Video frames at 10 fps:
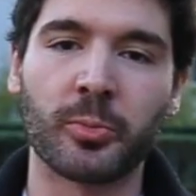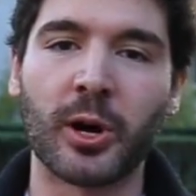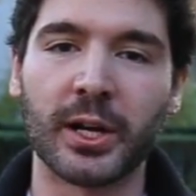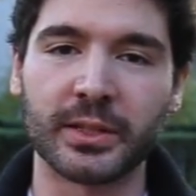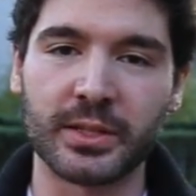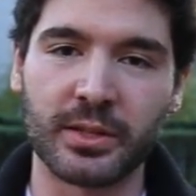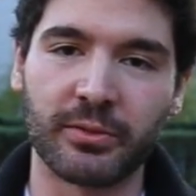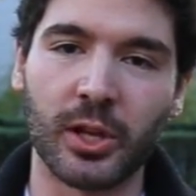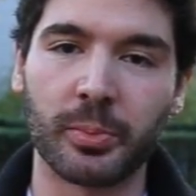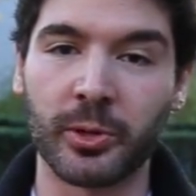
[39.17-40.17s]
part is
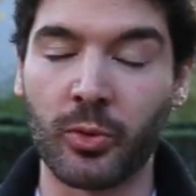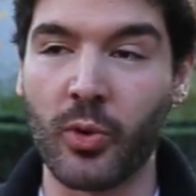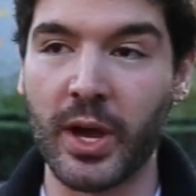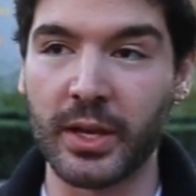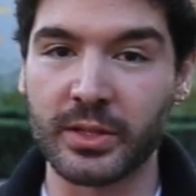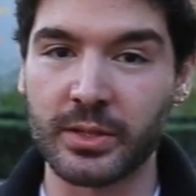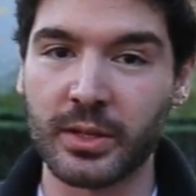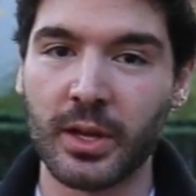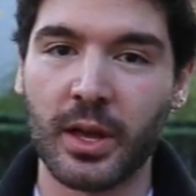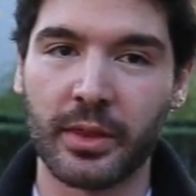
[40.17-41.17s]
developing ways
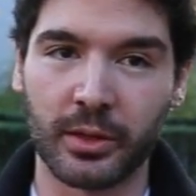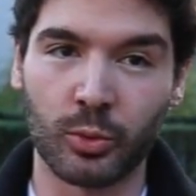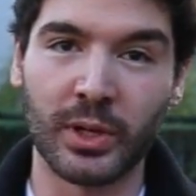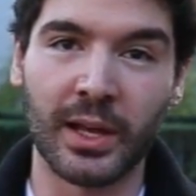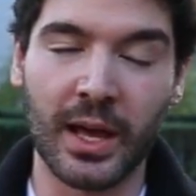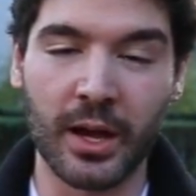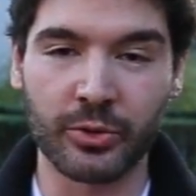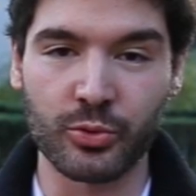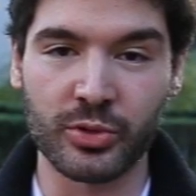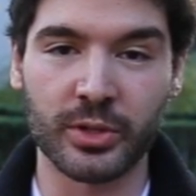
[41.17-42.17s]
that will allow
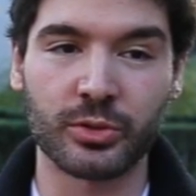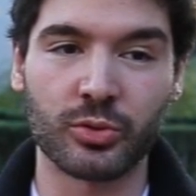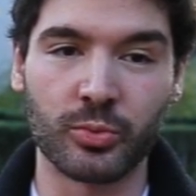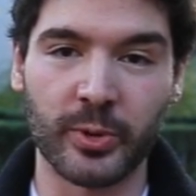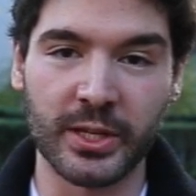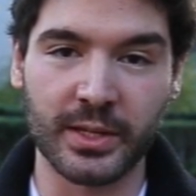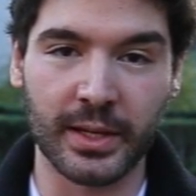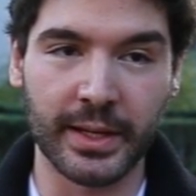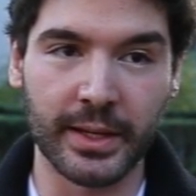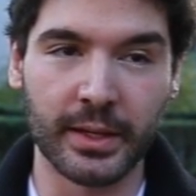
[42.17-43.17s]
users to
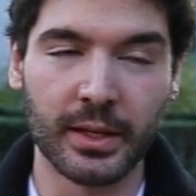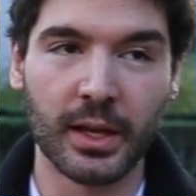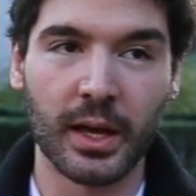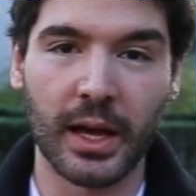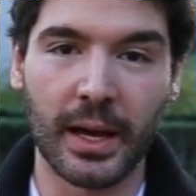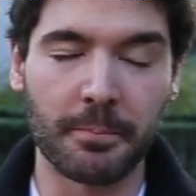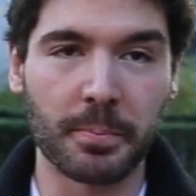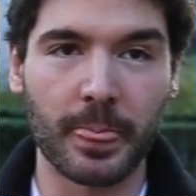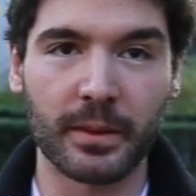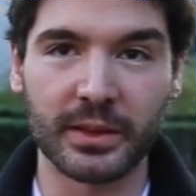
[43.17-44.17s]
basically
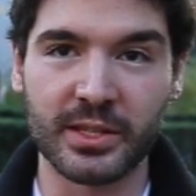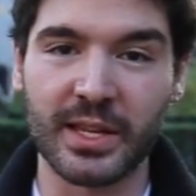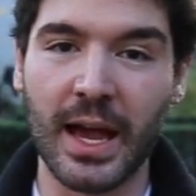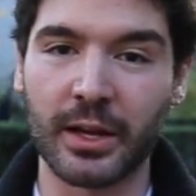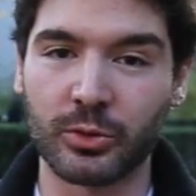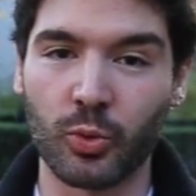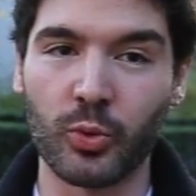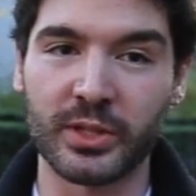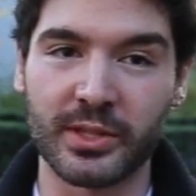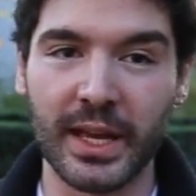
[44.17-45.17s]
decide
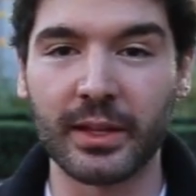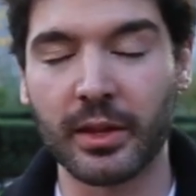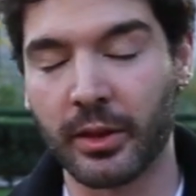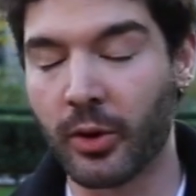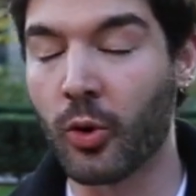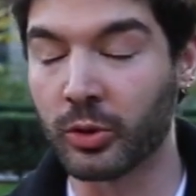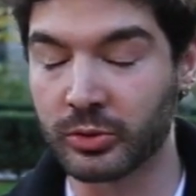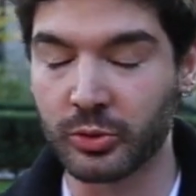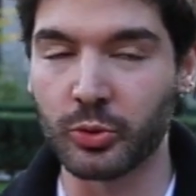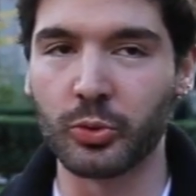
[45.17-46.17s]
which data they
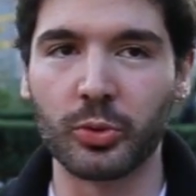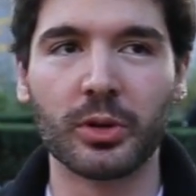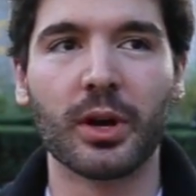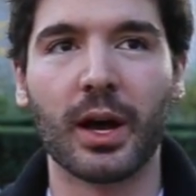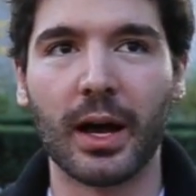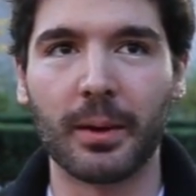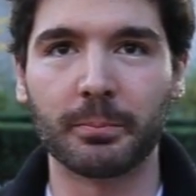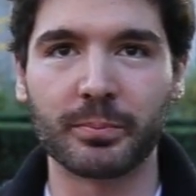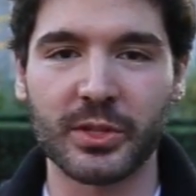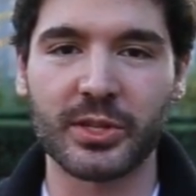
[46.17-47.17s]
want to
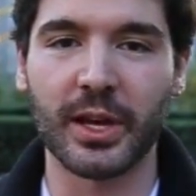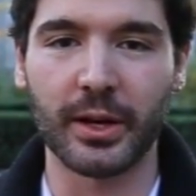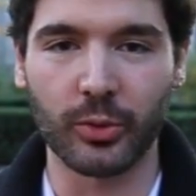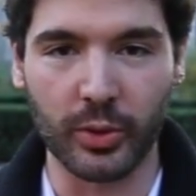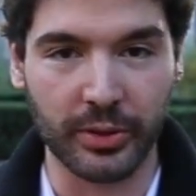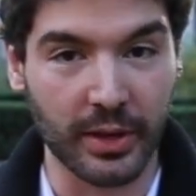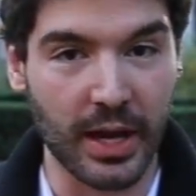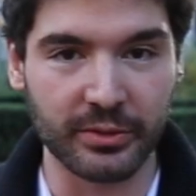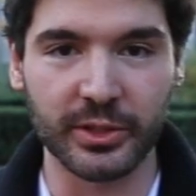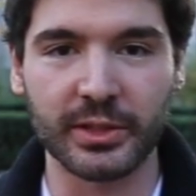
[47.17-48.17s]
share with
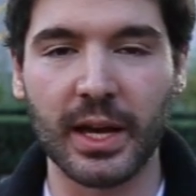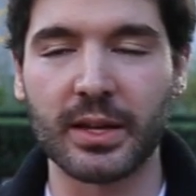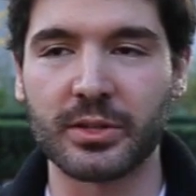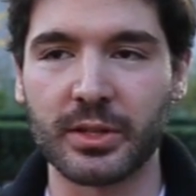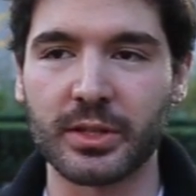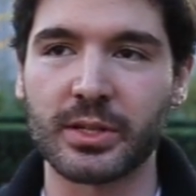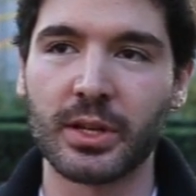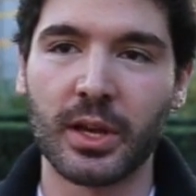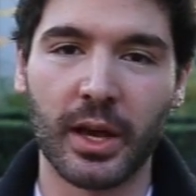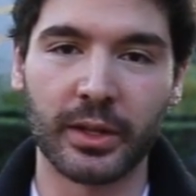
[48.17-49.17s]
advertisers
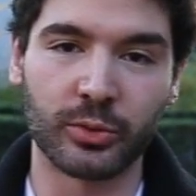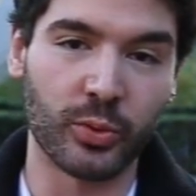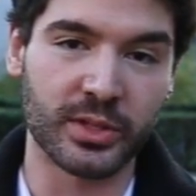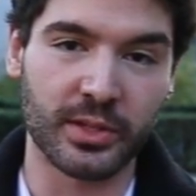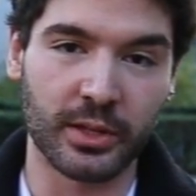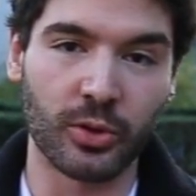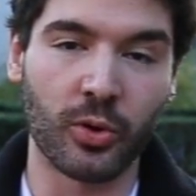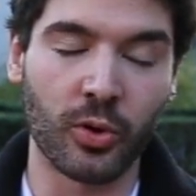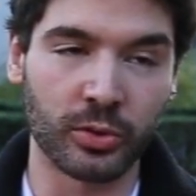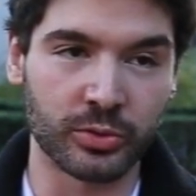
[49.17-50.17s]
and which they
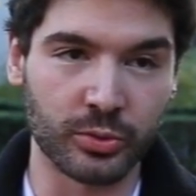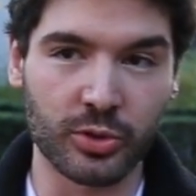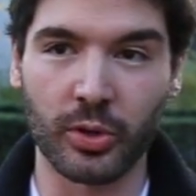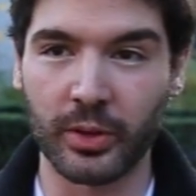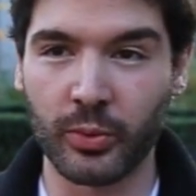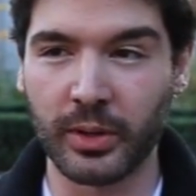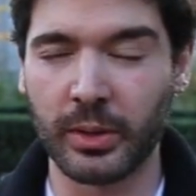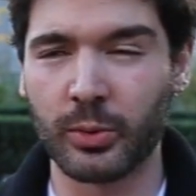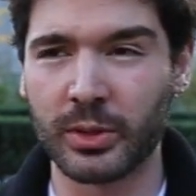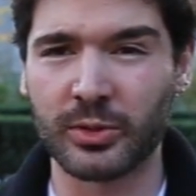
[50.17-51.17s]
don't want to. So that we
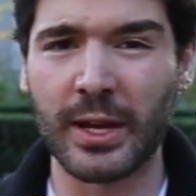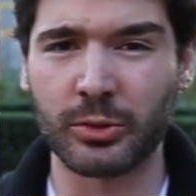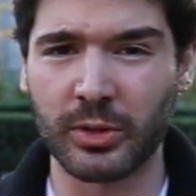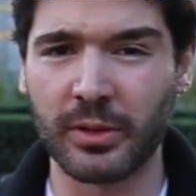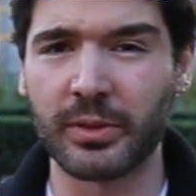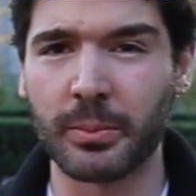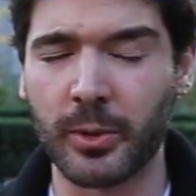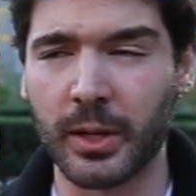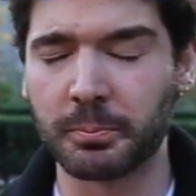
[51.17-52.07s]
try to give them